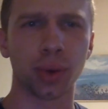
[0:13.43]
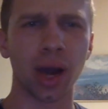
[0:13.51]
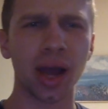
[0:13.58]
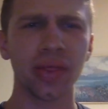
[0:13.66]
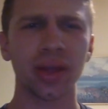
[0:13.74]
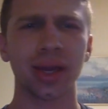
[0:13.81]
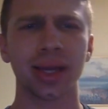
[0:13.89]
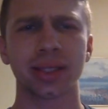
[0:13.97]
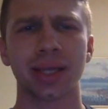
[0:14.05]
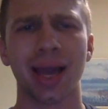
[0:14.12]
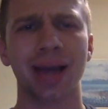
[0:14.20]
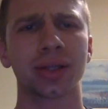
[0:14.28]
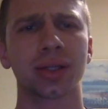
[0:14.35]
I think it's
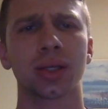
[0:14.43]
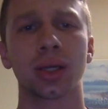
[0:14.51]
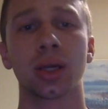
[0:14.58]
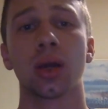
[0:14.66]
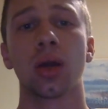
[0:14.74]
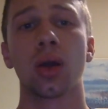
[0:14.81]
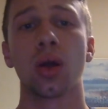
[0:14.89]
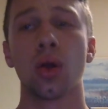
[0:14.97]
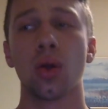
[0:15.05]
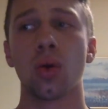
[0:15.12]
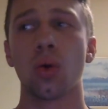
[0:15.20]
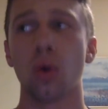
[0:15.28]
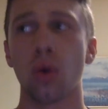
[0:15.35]
actually
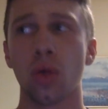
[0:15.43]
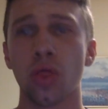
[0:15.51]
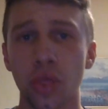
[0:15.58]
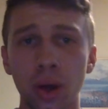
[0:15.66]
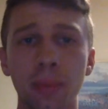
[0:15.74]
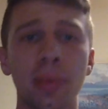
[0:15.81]
the